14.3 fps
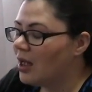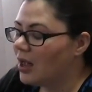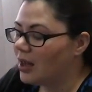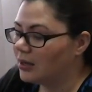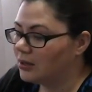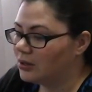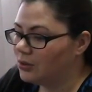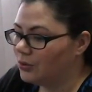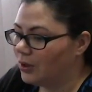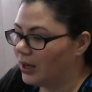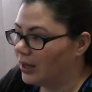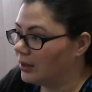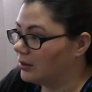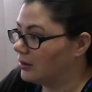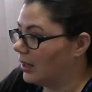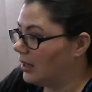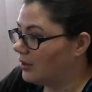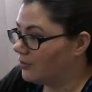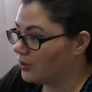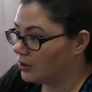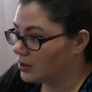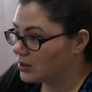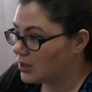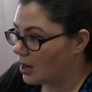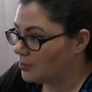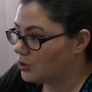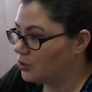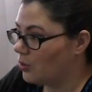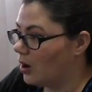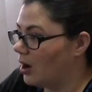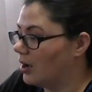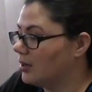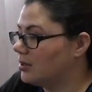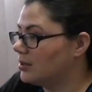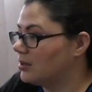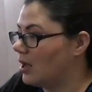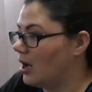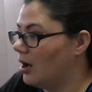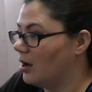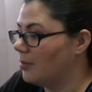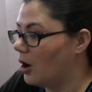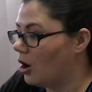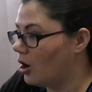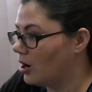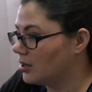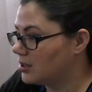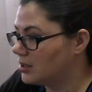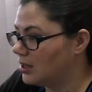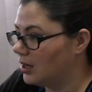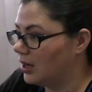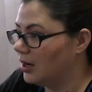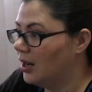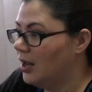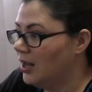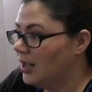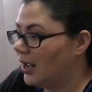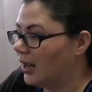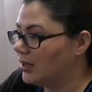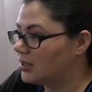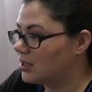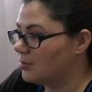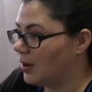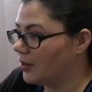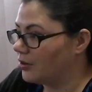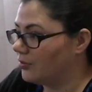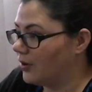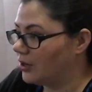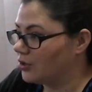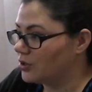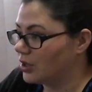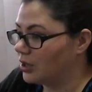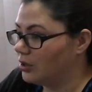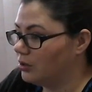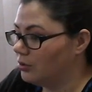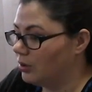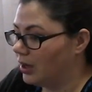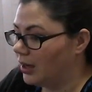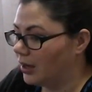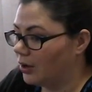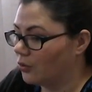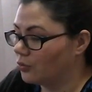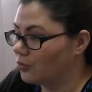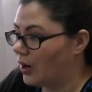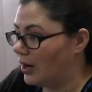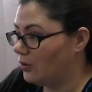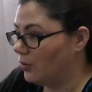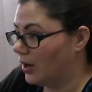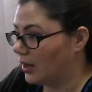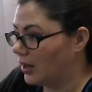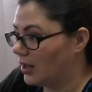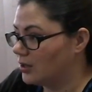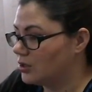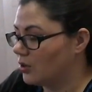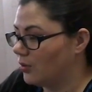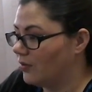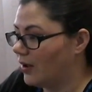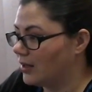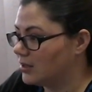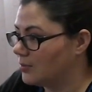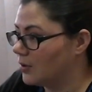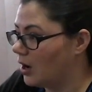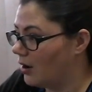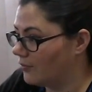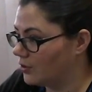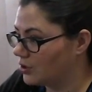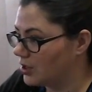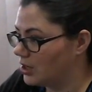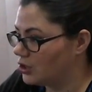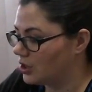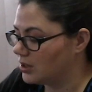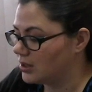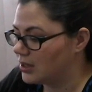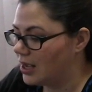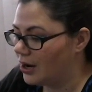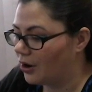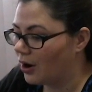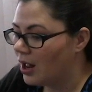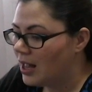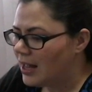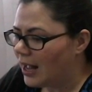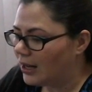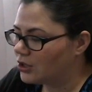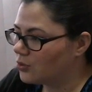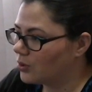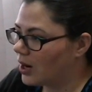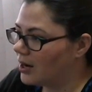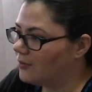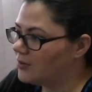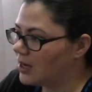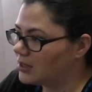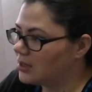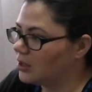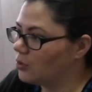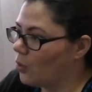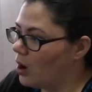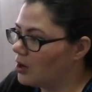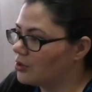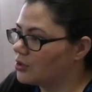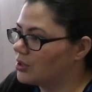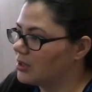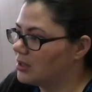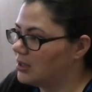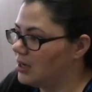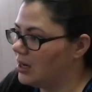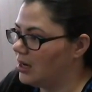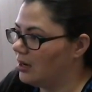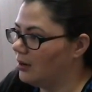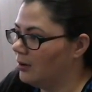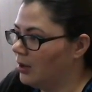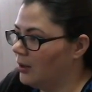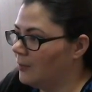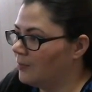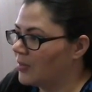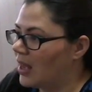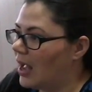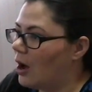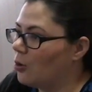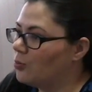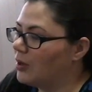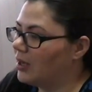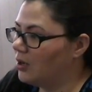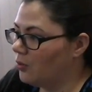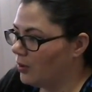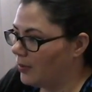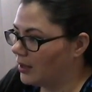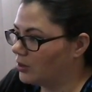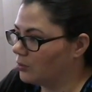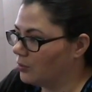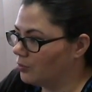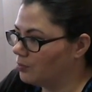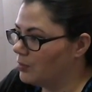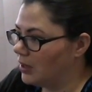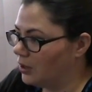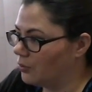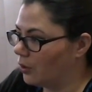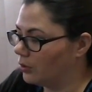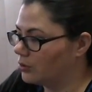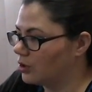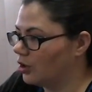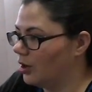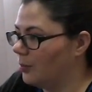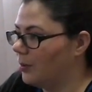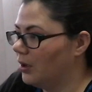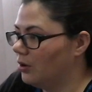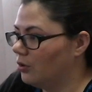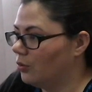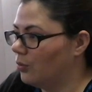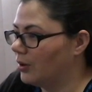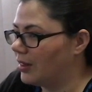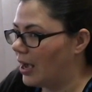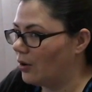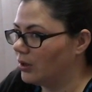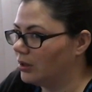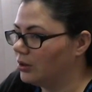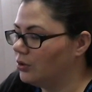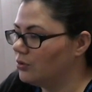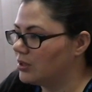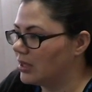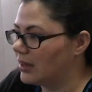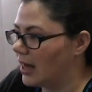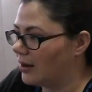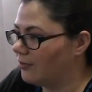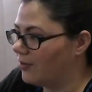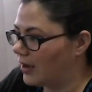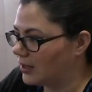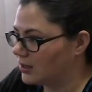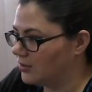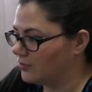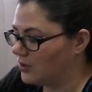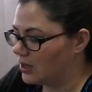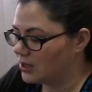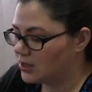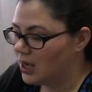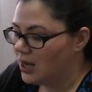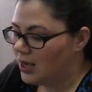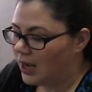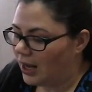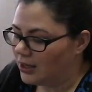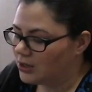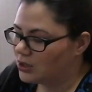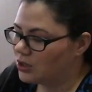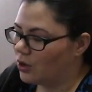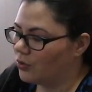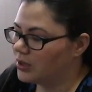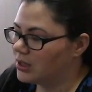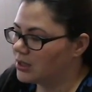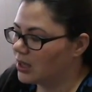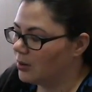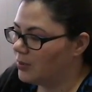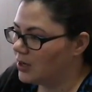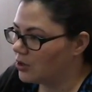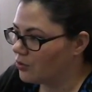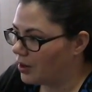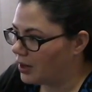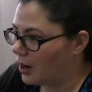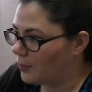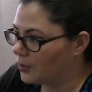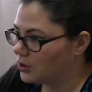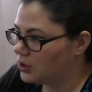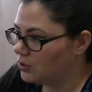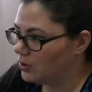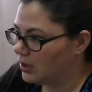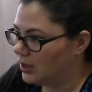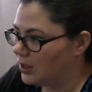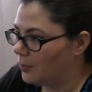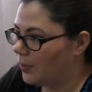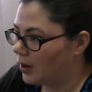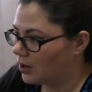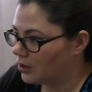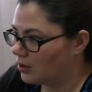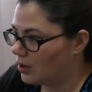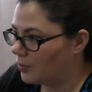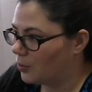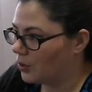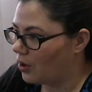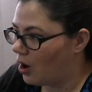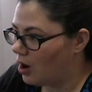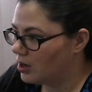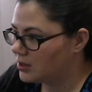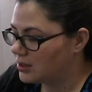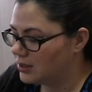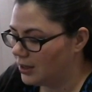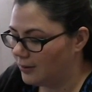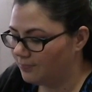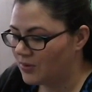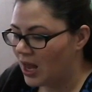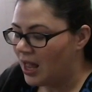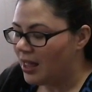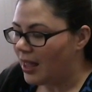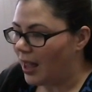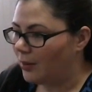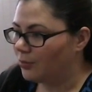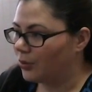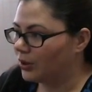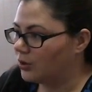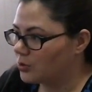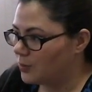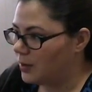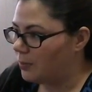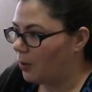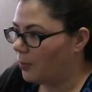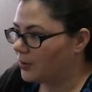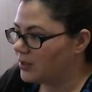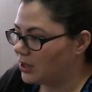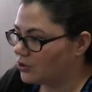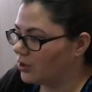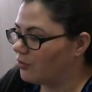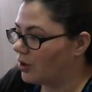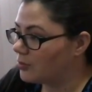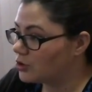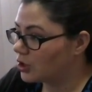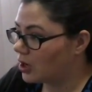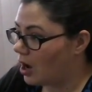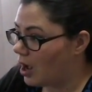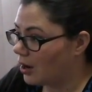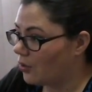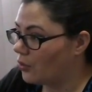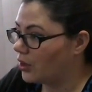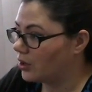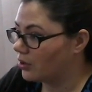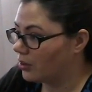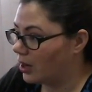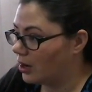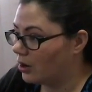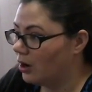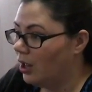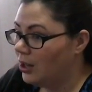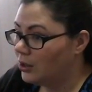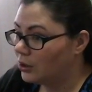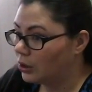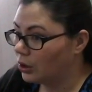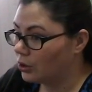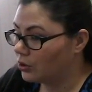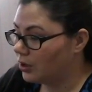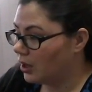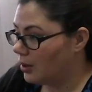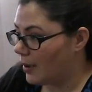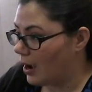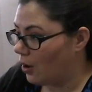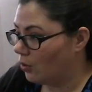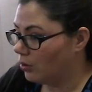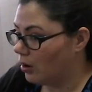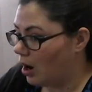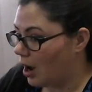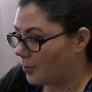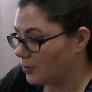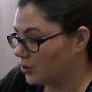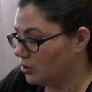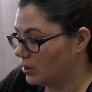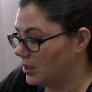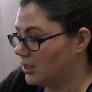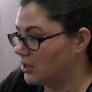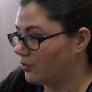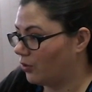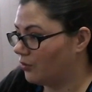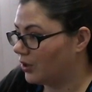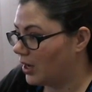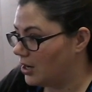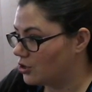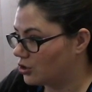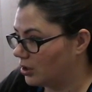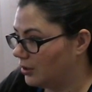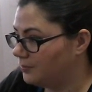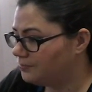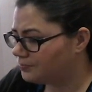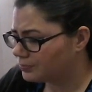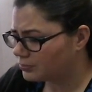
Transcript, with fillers: including Lakeville has come to us, um, Austin, and some other vendors, including Red Wing. And so we've had some conversations there. And so we're kind of testing the waters to see how big can we make the mini road trip without it losing that effectiveness. And so this is going to be a great opportunity to partner up with Austin and bring those people potentially from Chicago that are there learning about opportunities for vacation